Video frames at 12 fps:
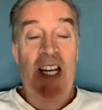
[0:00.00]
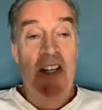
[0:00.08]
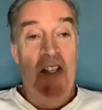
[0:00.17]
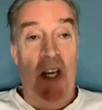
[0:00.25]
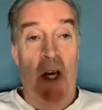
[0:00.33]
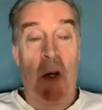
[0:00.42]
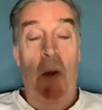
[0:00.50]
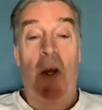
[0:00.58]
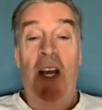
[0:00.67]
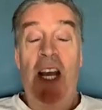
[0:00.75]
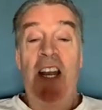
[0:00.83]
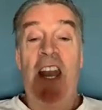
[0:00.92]
So
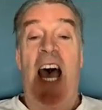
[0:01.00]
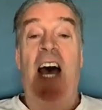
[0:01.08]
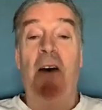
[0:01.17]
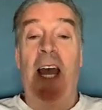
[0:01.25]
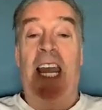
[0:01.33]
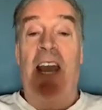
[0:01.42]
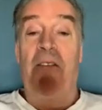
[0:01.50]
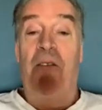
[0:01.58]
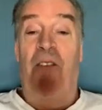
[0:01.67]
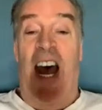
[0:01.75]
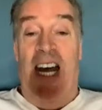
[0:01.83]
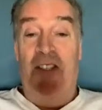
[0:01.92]
now I get
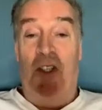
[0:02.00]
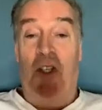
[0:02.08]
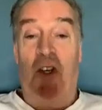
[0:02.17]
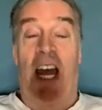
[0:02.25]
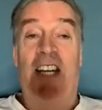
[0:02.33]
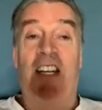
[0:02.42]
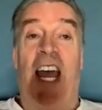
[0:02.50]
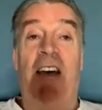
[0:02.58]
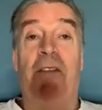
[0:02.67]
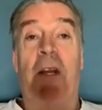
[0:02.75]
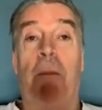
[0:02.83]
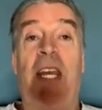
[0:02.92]
fast-tracked. I
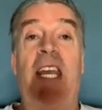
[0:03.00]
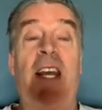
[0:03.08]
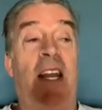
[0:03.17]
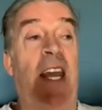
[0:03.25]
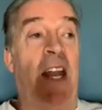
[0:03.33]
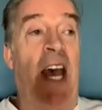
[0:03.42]
have an appeal in,